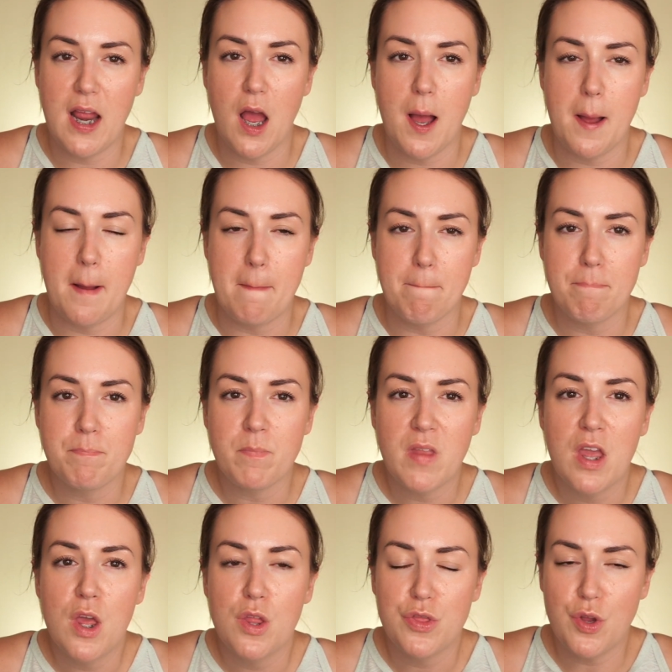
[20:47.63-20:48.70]

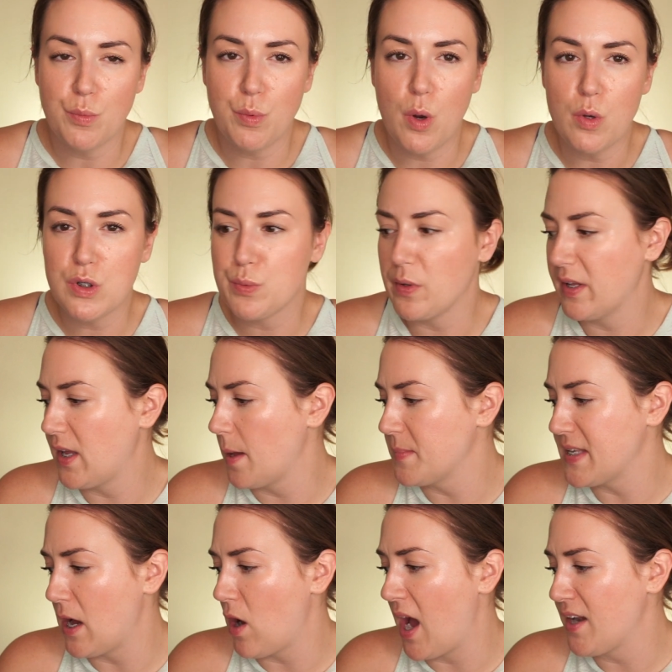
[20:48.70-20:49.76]
The rose really comes
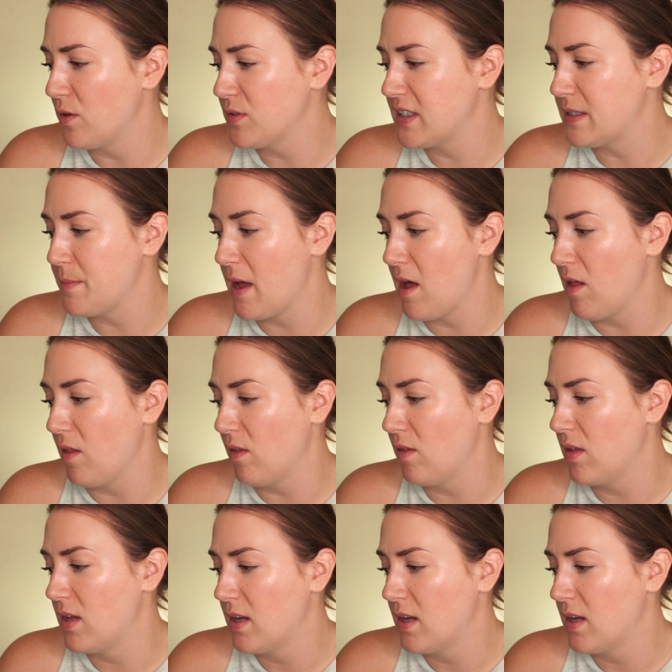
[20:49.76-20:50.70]
out. I can smell